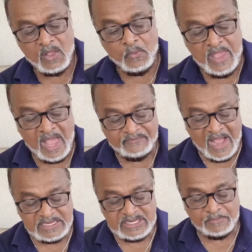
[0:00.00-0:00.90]
We have
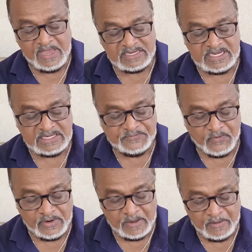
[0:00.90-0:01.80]
had some cases
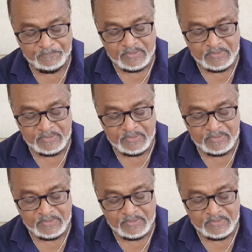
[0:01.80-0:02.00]
for the